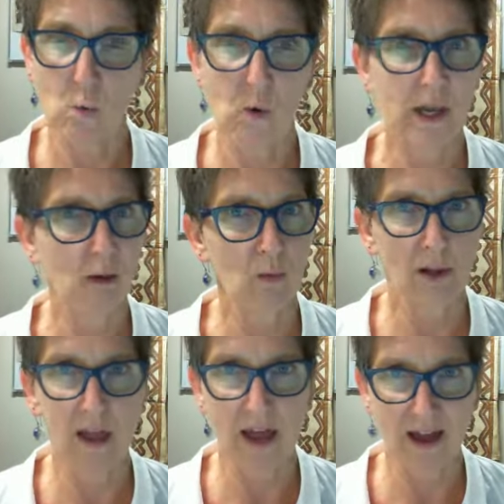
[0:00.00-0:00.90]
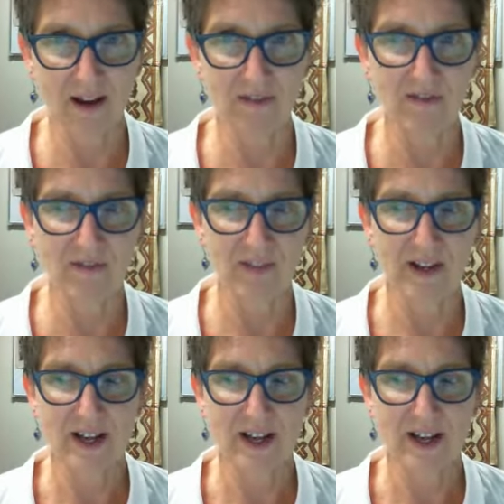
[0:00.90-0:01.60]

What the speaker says: we will have